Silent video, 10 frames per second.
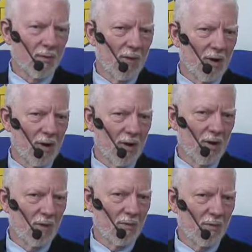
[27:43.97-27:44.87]
a
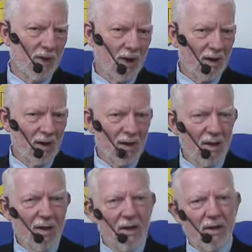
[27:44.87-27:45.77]
human being
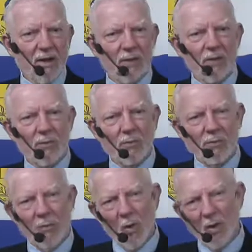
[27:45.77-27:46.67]
is
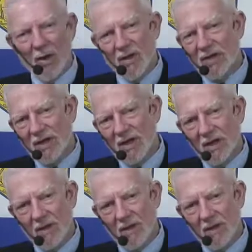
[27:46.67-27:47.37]
born in sin,